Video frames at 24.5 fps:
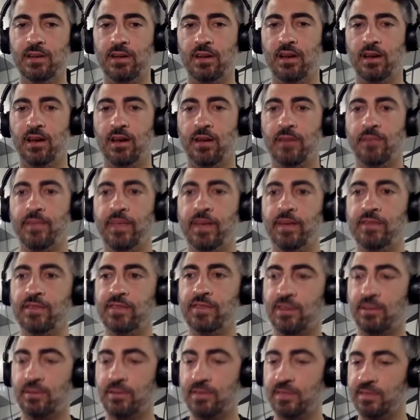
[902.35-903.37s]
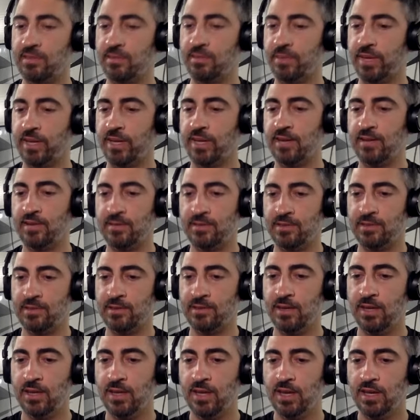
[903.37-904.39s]
That was always the plan. It was,
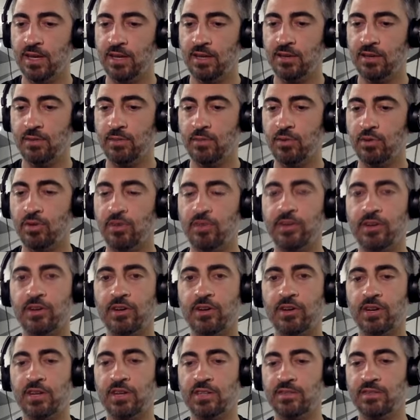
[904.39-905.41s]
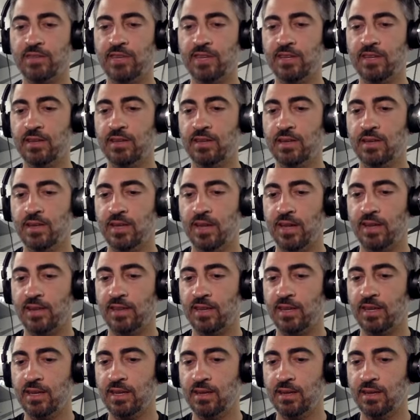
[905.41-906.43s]
you know, more of a grudge event, I
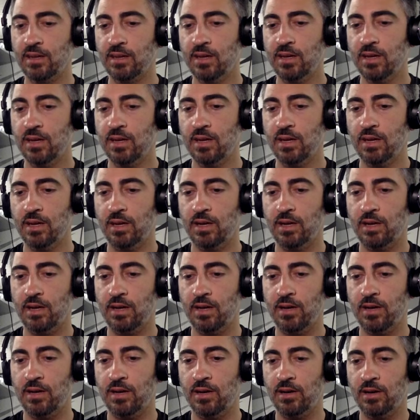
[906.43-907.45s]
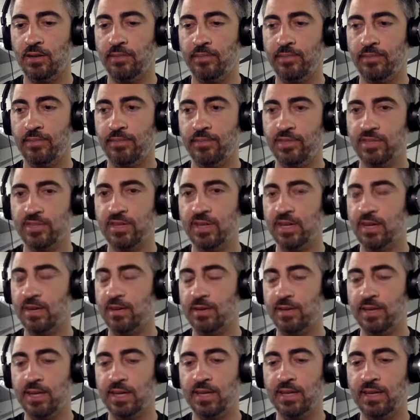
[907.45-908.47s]
think. So
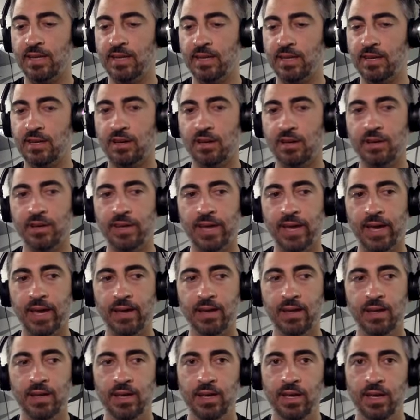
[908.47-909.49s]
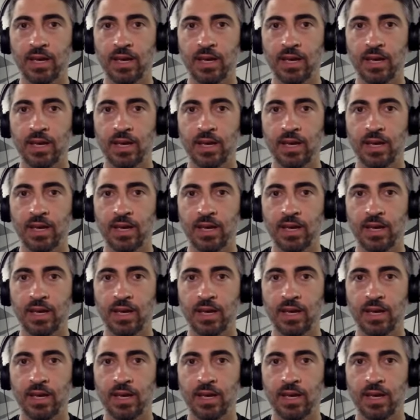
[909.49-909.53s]
yeah, they called that.